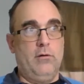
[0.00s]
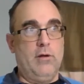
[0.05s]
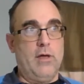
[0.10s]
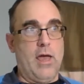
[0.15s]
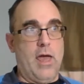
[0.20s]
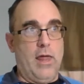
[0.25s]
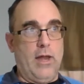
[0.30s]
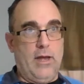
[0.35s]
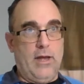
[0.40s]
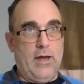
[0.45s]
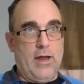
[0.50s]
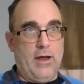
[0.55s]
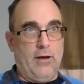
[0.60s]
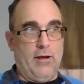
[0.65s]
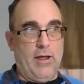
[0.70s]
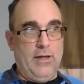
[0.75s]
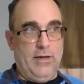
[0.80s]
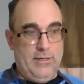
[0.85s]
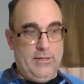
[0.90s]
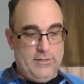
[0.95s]
at, at
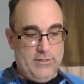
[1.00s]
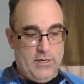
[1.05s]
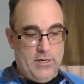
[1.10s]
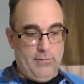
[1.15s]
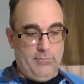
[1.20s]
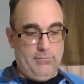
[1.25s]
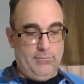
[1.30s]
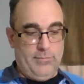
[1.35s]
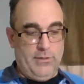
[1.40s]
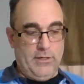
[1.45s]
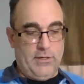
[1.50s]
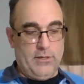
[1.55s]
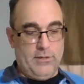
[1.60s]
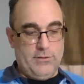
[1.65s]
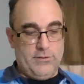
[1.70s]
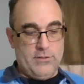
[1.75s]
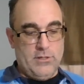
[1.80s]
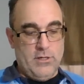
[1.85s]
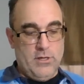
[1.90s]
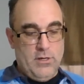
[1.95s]
any time,
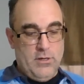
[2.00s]
because